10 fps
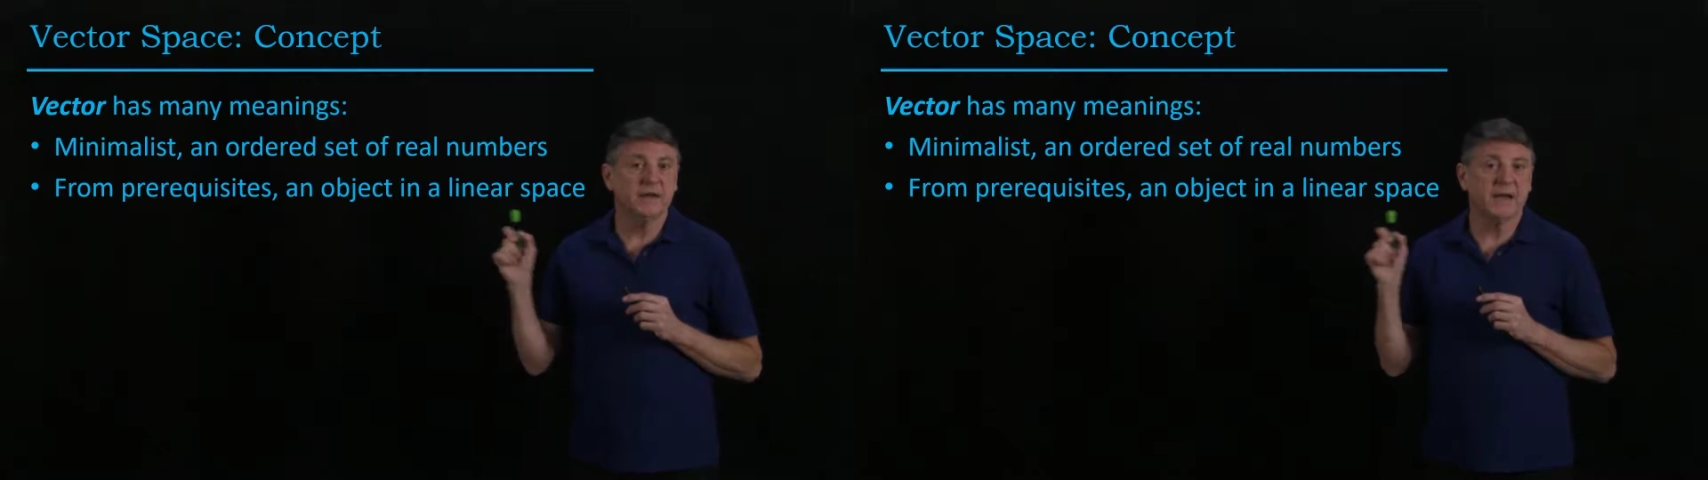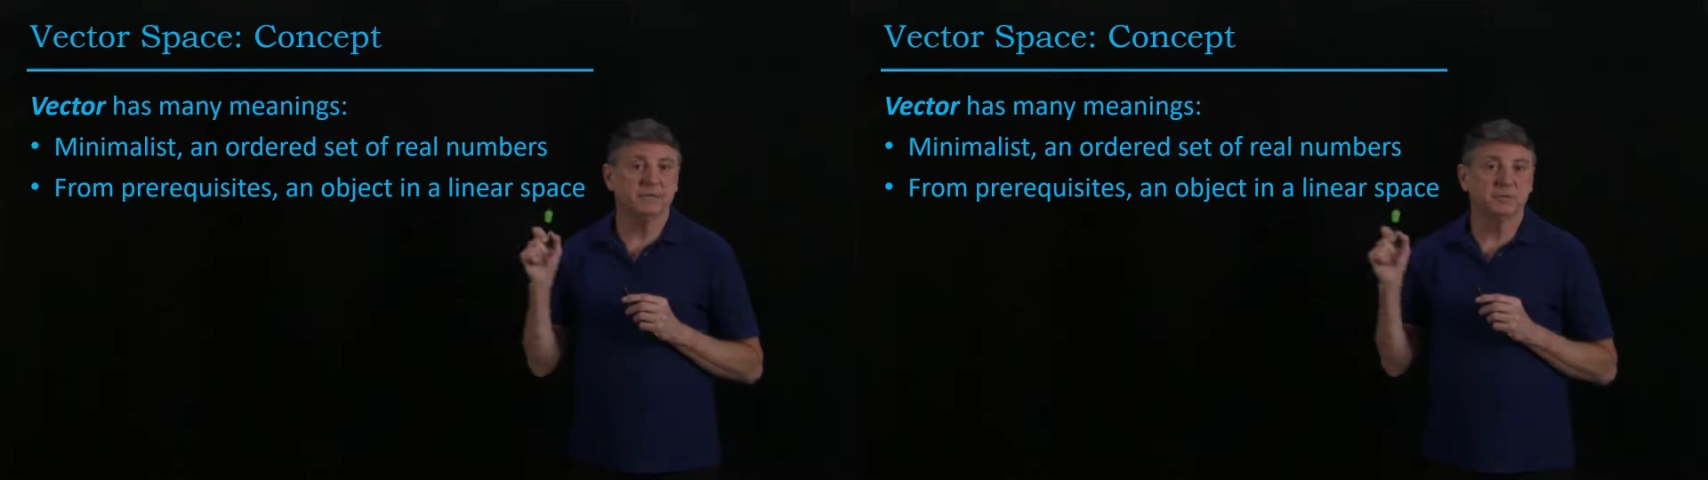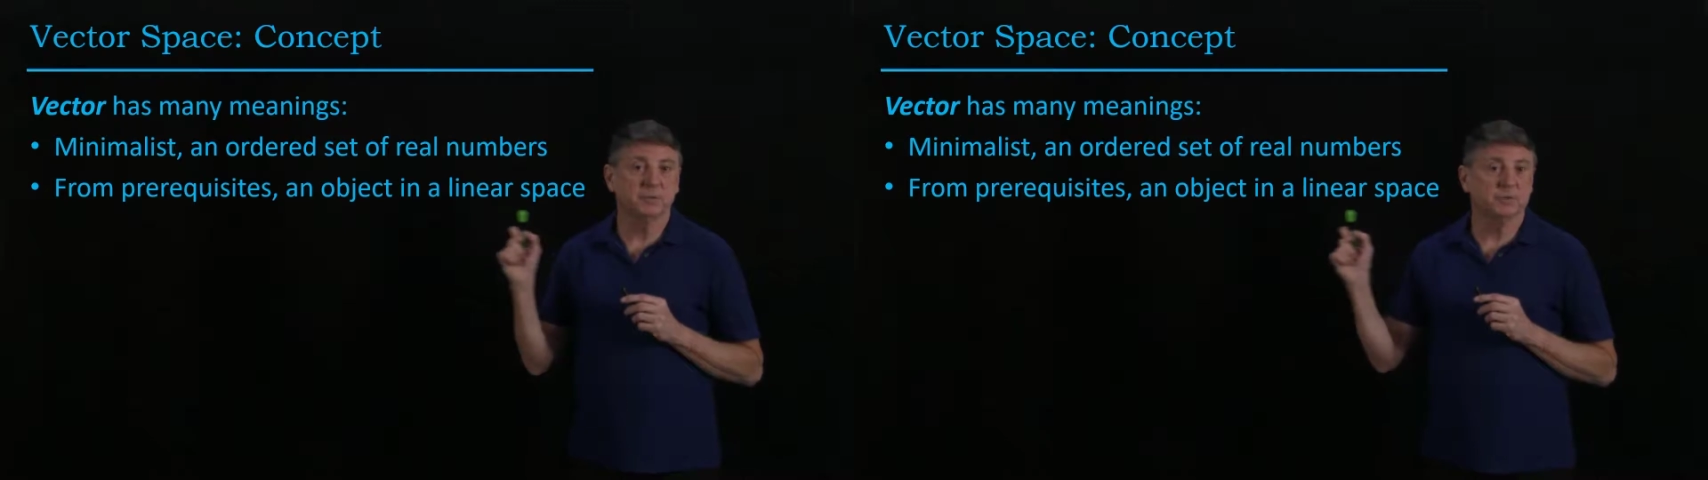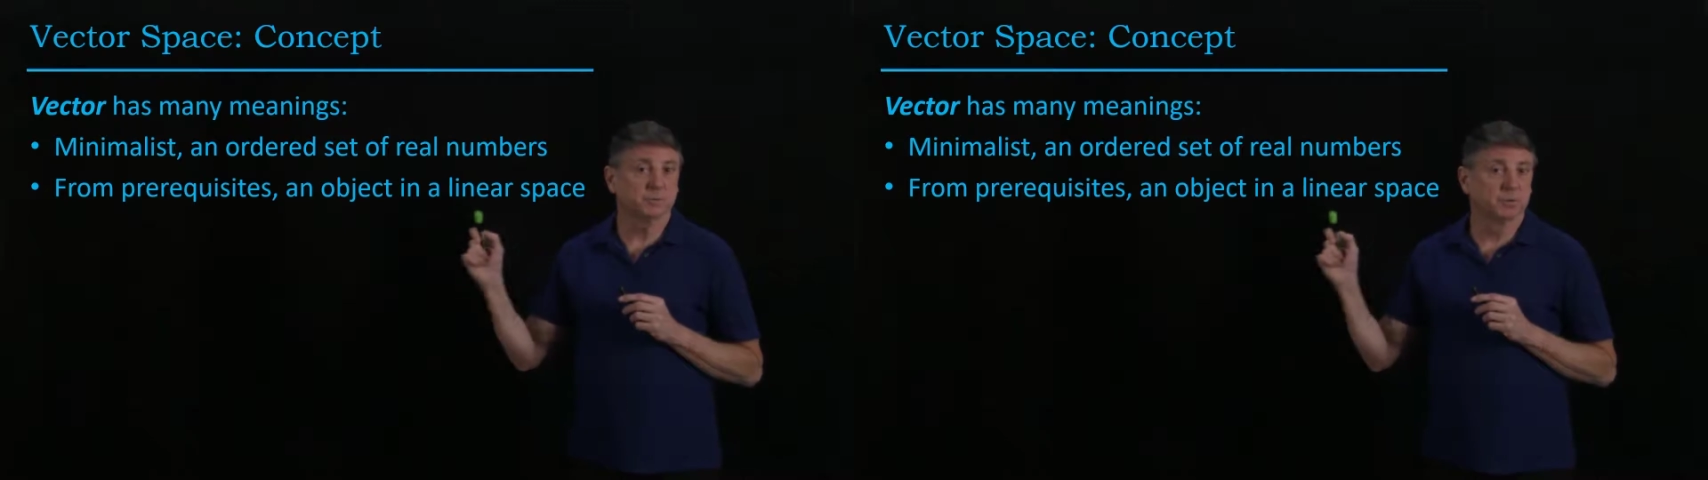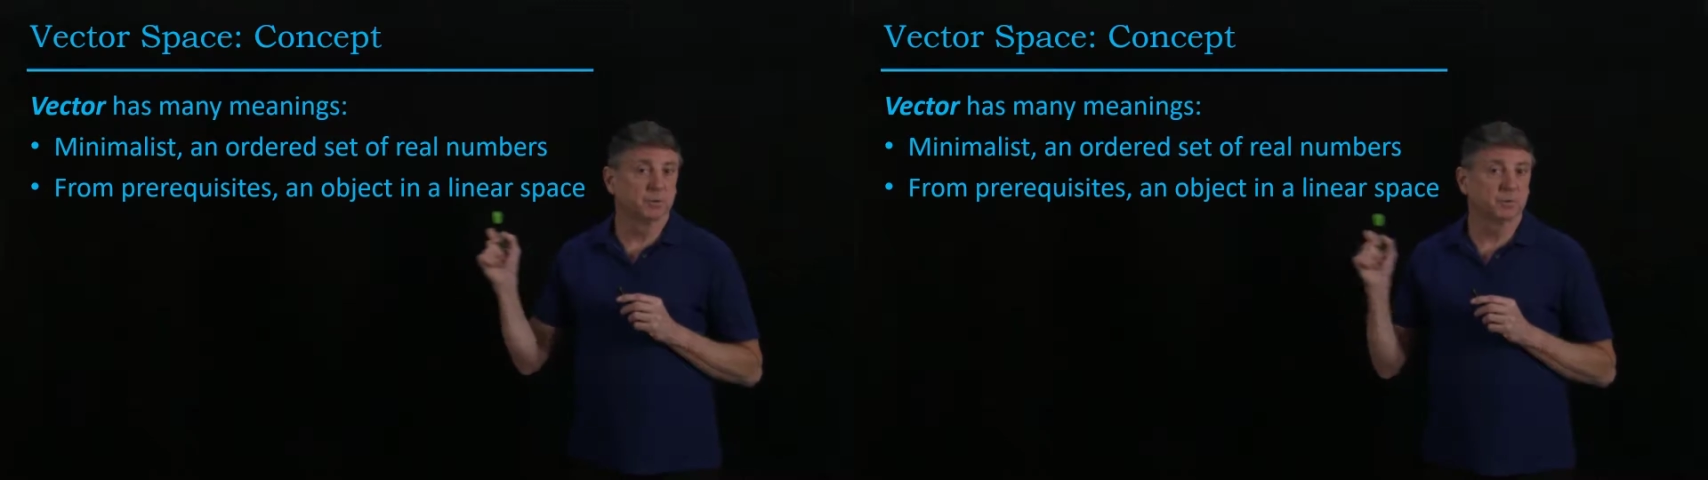to have to
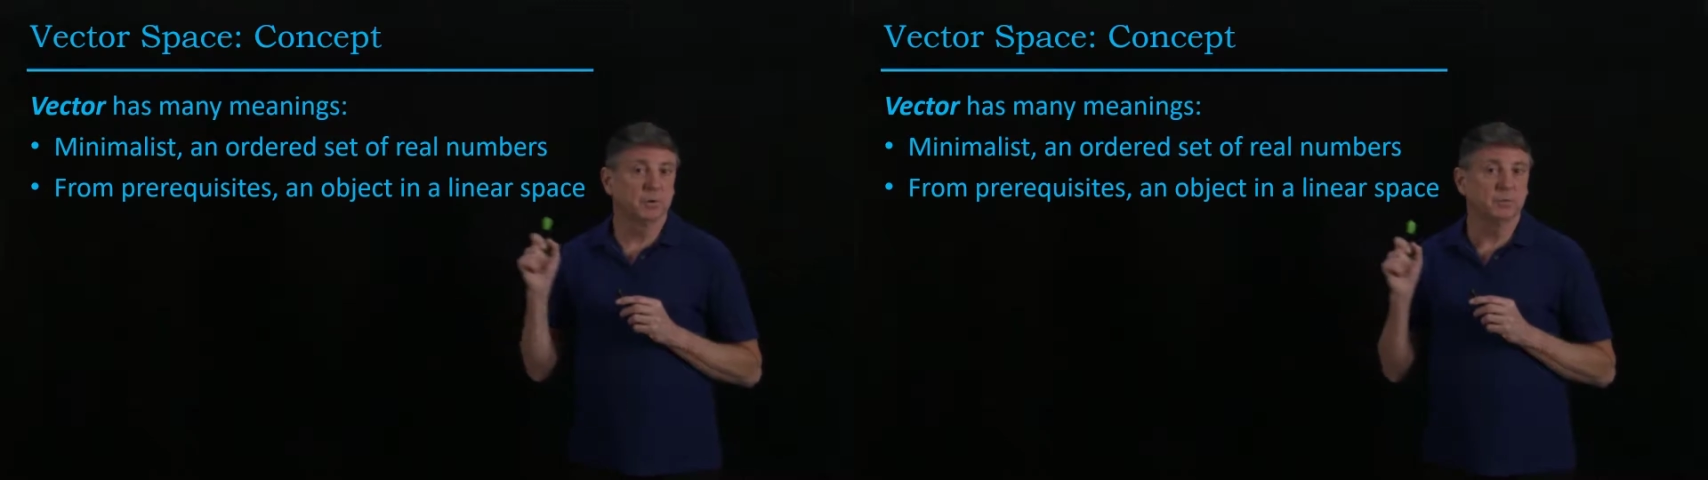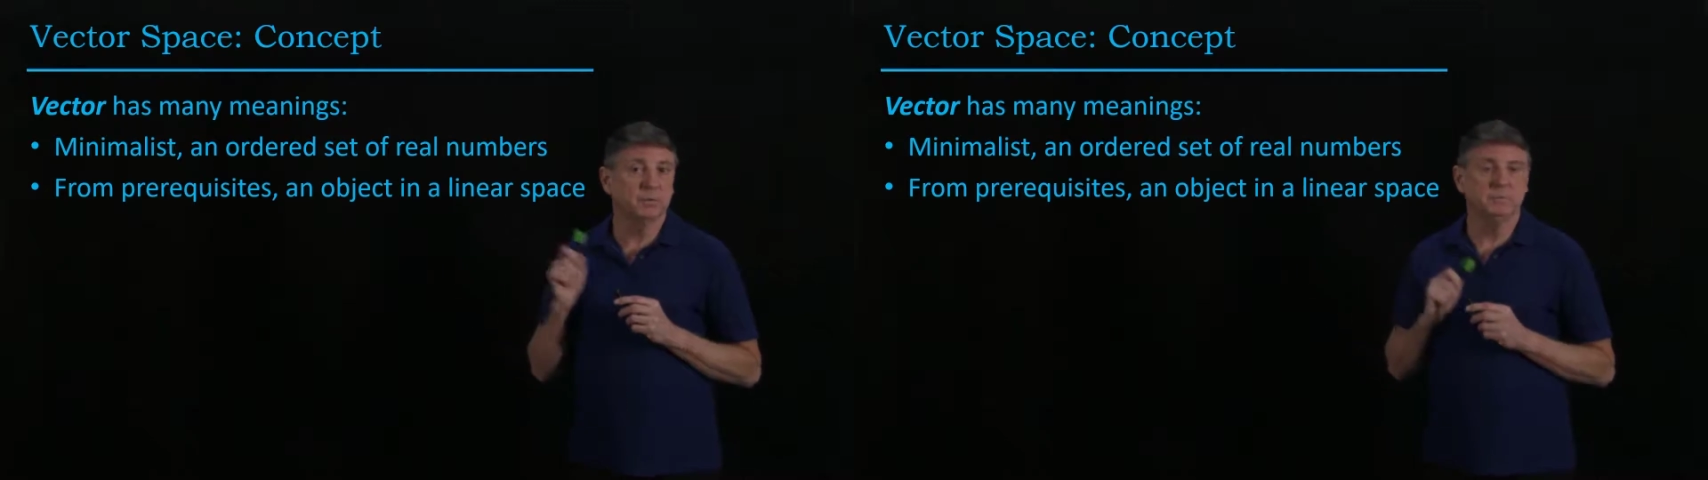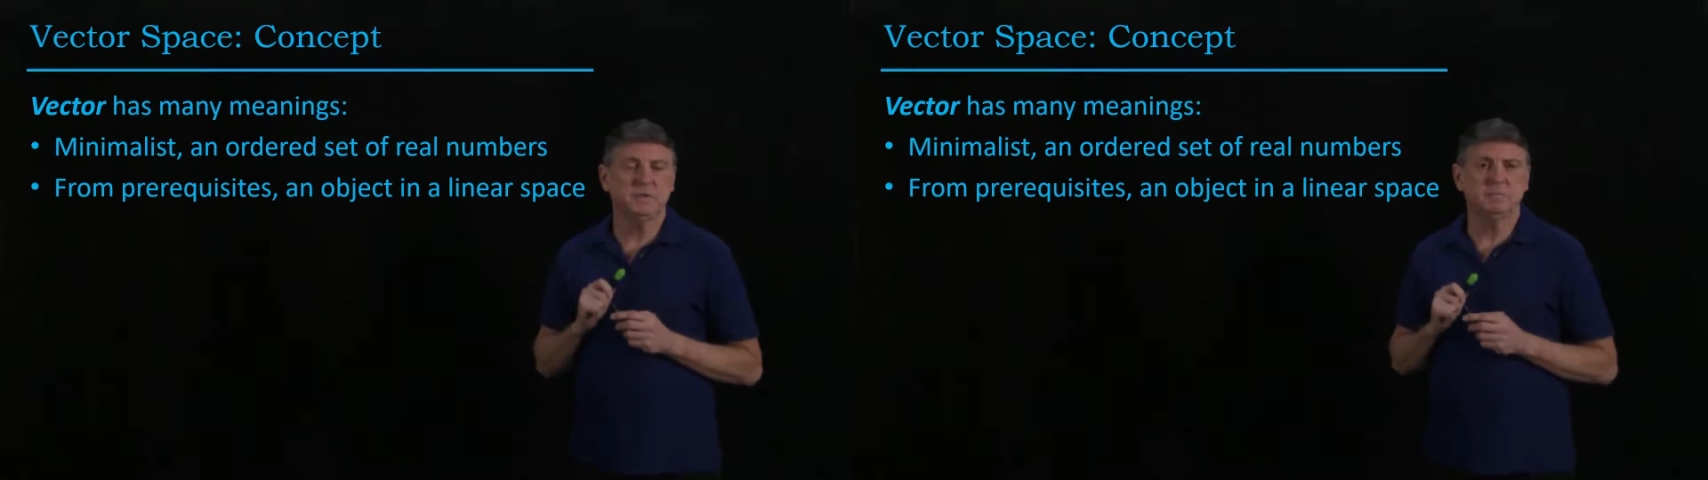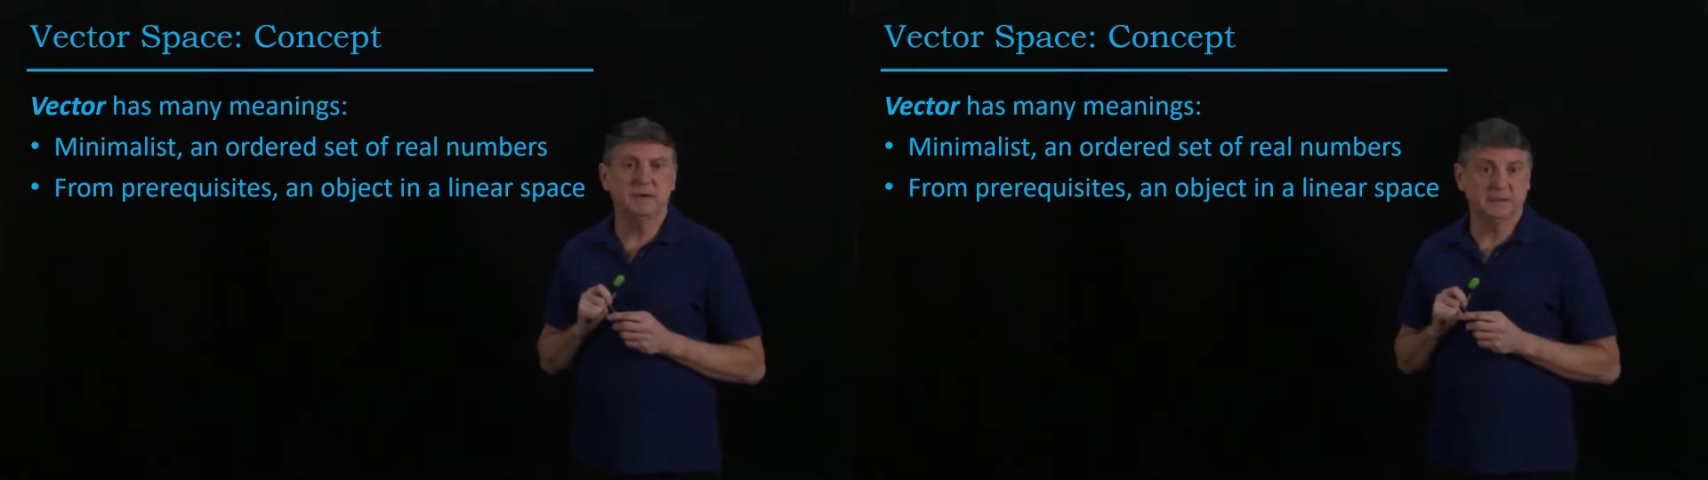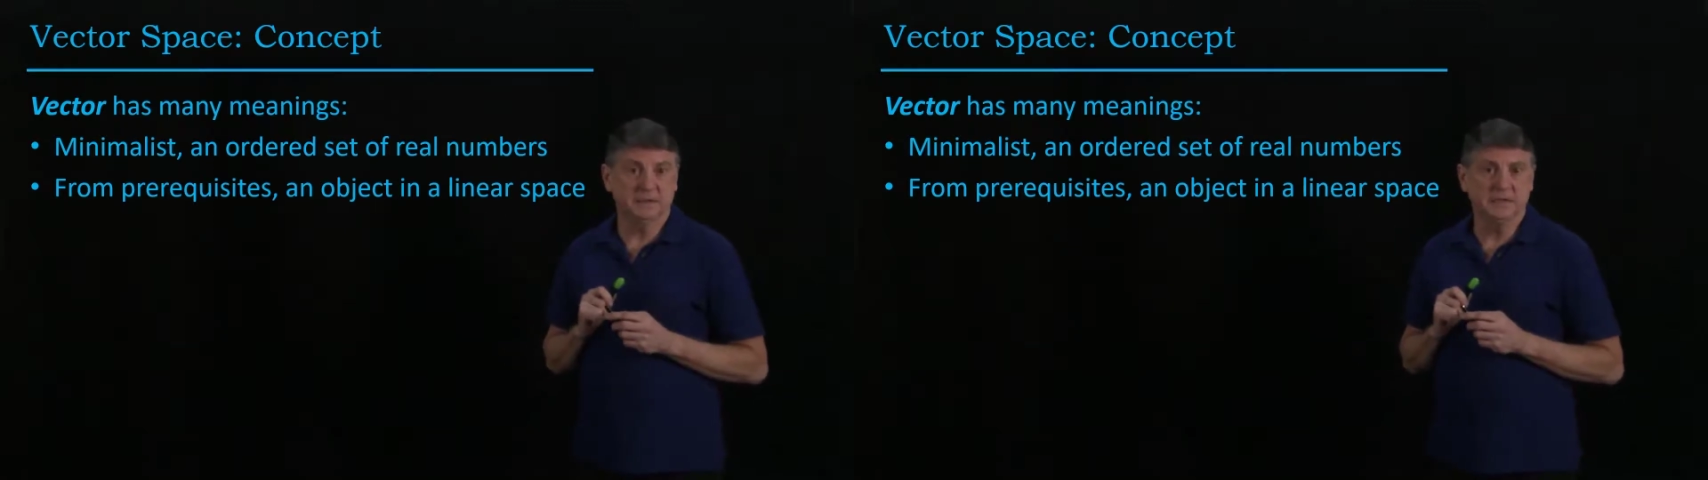explore what we mean
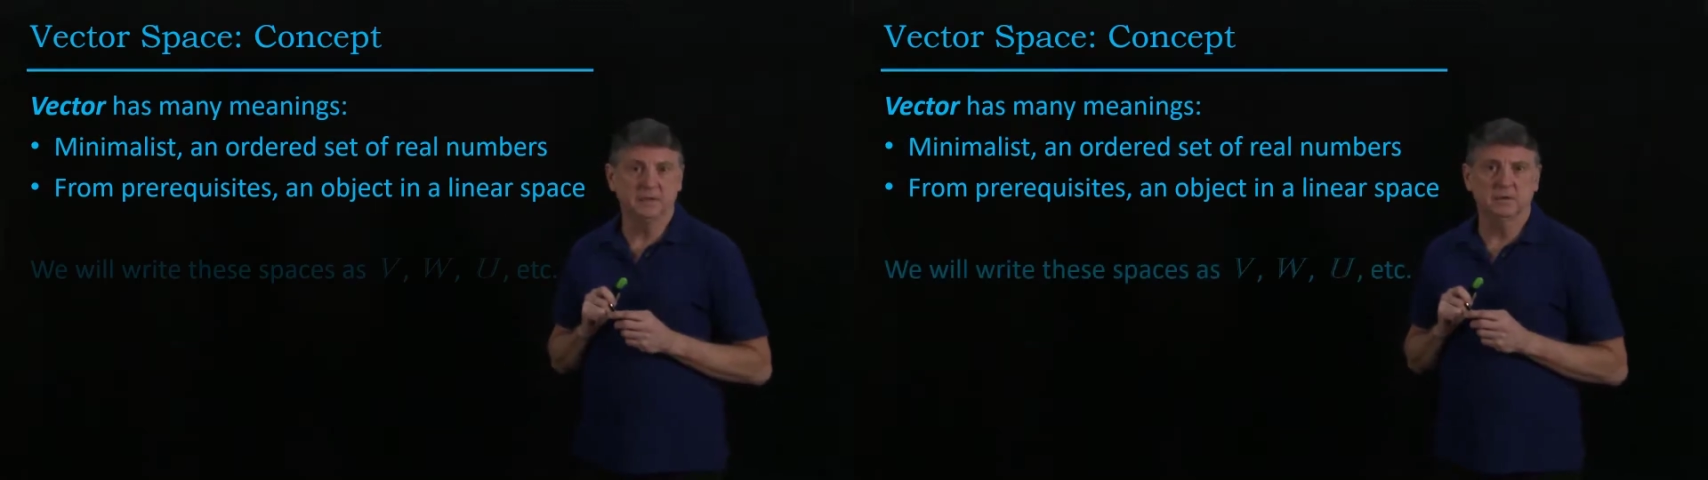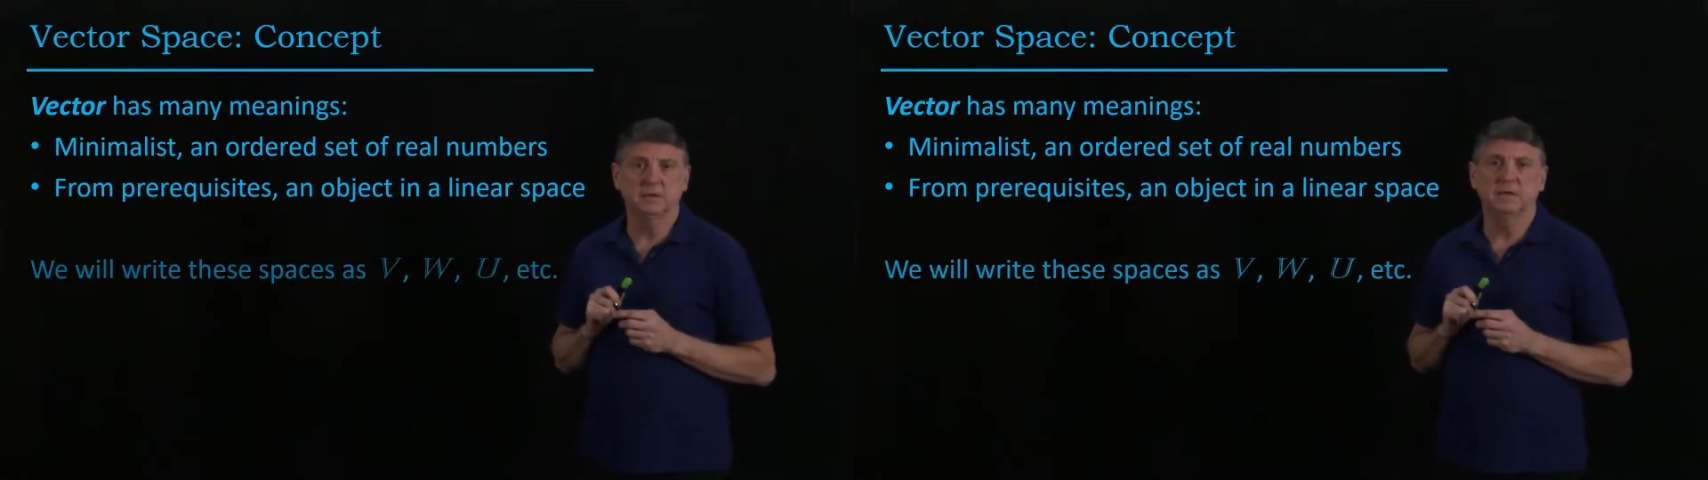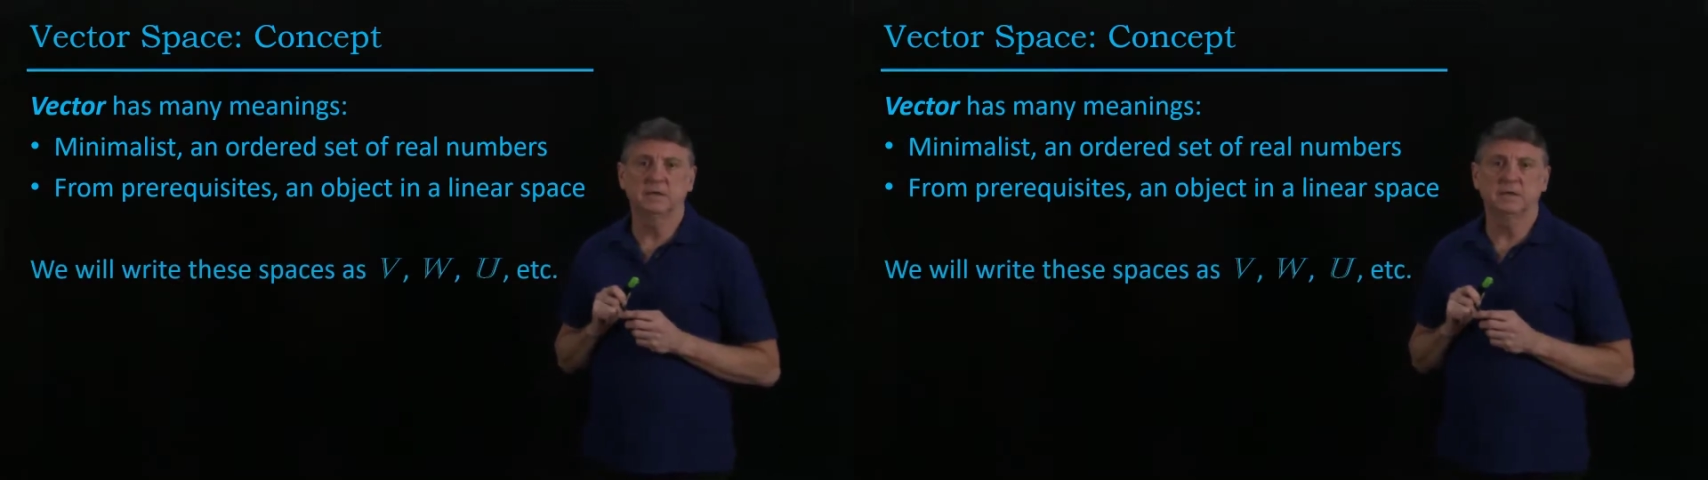by linear